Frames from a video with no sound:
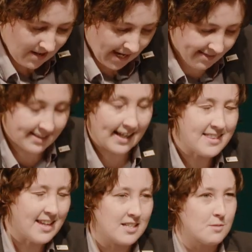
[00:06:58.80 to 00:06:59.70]
And they
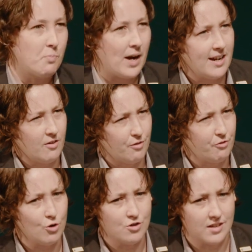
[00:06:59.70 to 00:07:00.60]
did this by
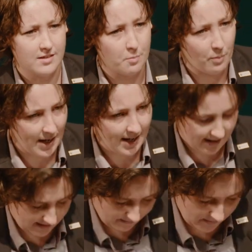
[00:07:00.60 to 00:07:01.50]
refusing to
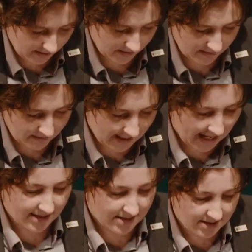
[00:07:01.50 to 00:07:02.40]
pay their
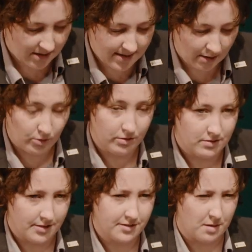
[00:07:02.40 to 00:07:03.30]
taxes until
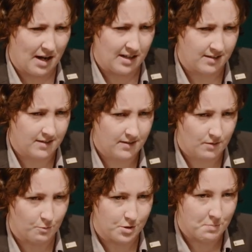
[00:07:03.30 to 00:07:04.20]
their demand
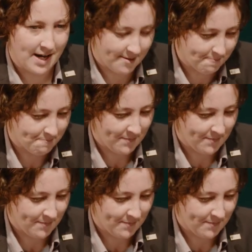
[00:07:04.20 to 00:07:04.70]
was met.